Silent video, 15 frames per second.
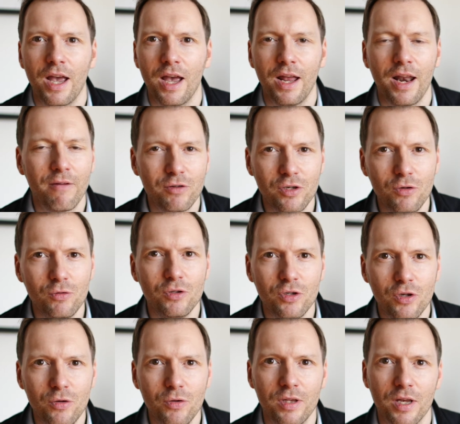And after you
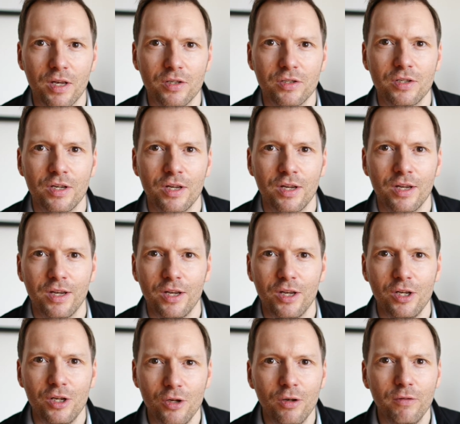do this,
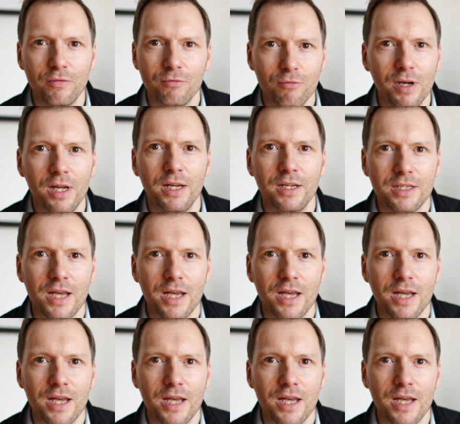you'll have really